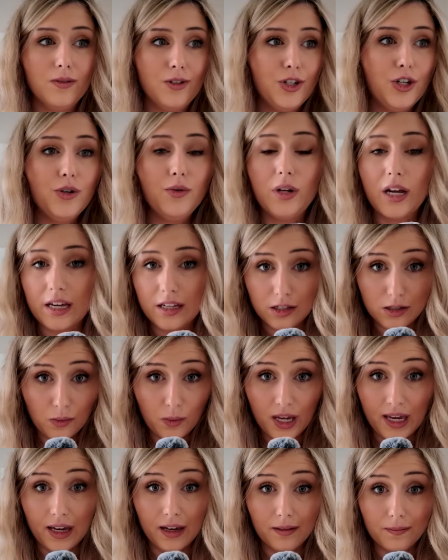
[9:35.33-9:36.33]
2 days a
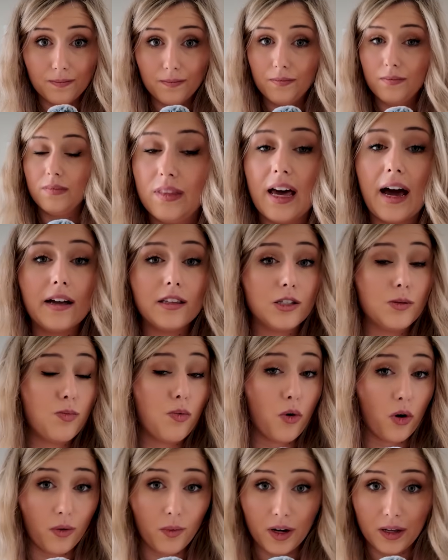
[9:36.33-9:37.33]
week. That's
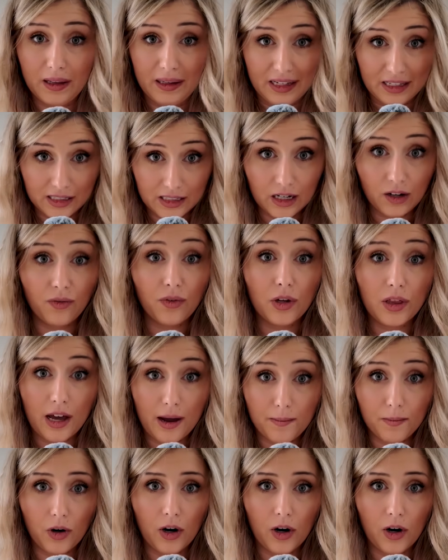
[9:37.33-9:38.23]
more realistic for them,